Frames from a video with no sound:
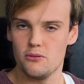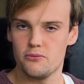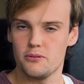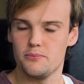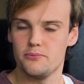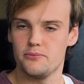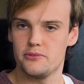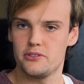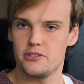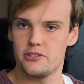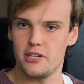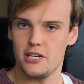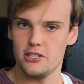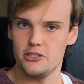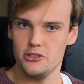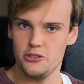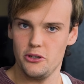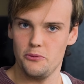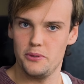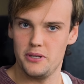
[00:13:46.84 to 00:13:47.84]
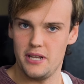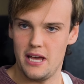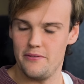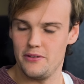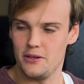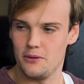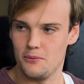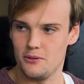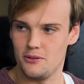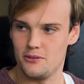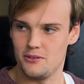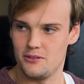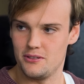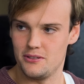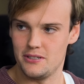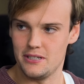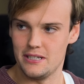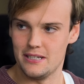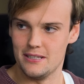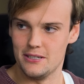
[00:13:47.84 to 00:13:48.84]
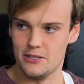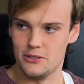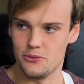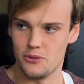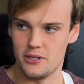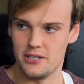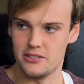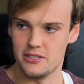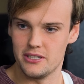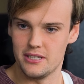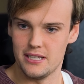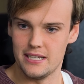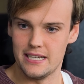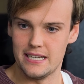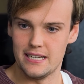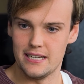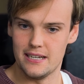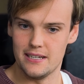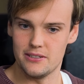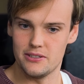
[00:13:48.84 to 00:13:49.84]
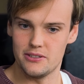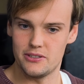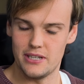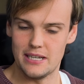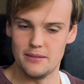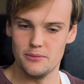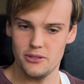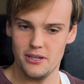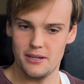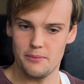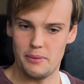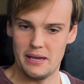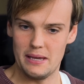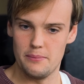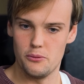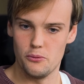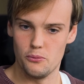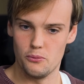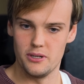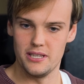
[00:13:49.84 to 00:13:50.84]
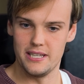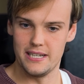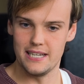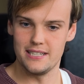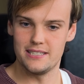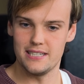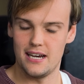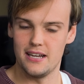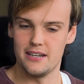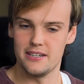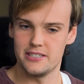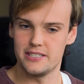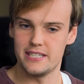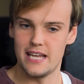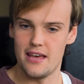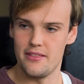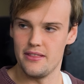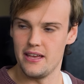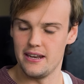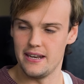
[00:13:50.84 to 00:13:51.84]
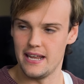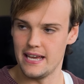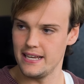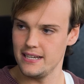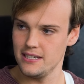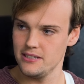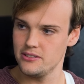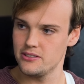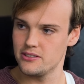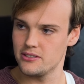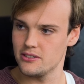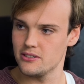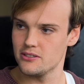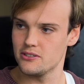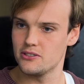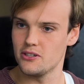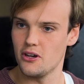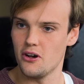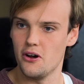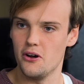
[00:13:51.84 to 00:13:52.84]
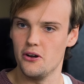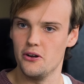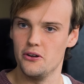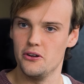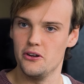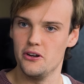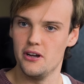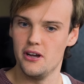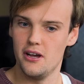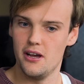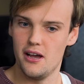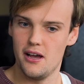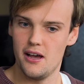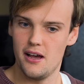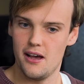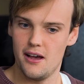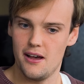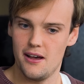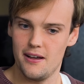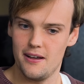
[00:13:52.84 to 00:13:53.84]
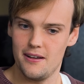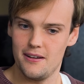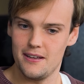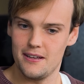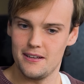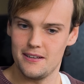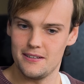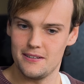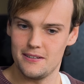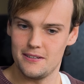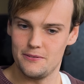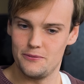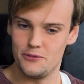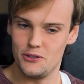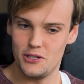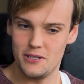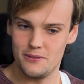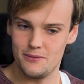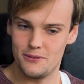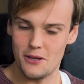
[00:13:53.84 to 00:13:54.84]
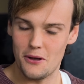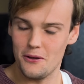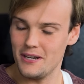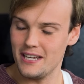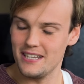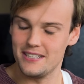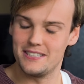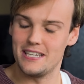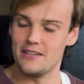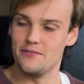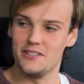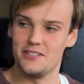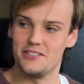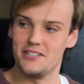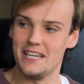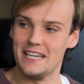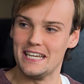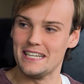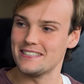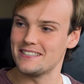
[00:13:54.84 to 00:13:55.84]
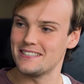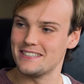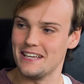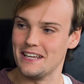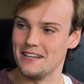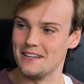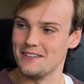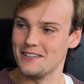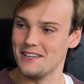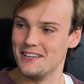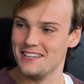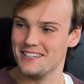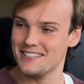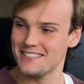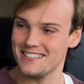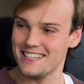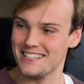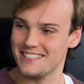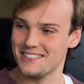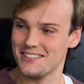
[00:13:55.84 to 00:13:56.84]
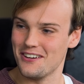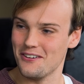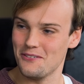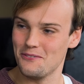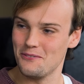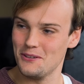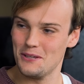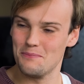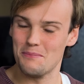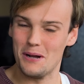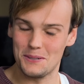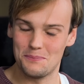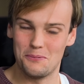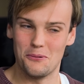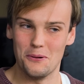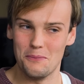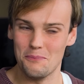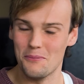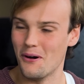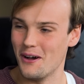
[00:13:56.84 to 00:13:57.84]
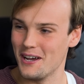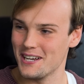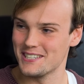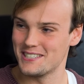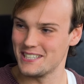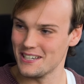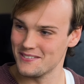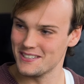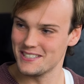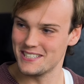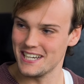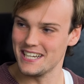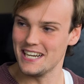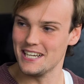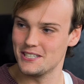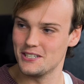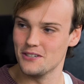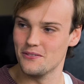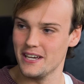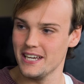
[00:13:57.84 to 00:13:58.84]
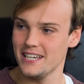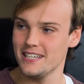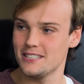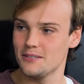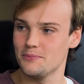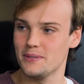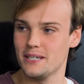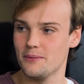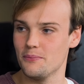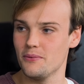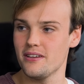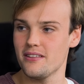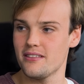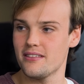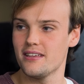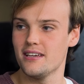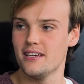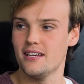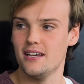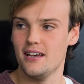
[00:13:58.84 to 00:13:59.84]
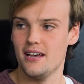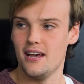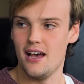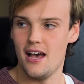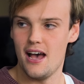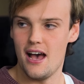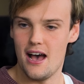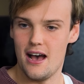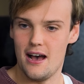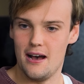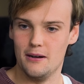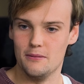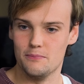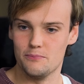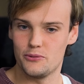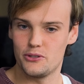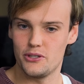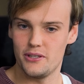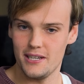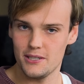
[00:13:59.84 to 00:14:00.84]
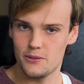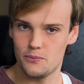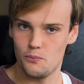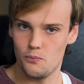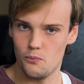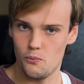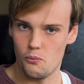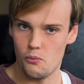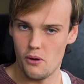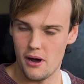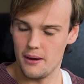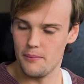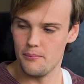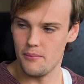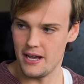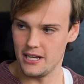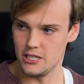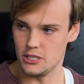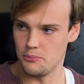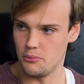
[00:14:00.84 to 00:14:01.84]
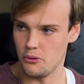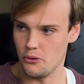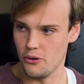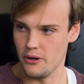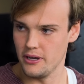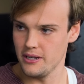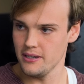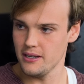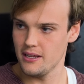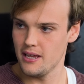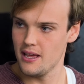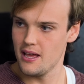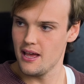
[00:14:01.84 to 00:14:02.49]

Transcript: from discussions I've been having with dealers recently, it seems like people really need to understand their needs. So if you don't need 7 seats, then there's not really much point buying a 7-seat SUV to begin with. So that's one major point.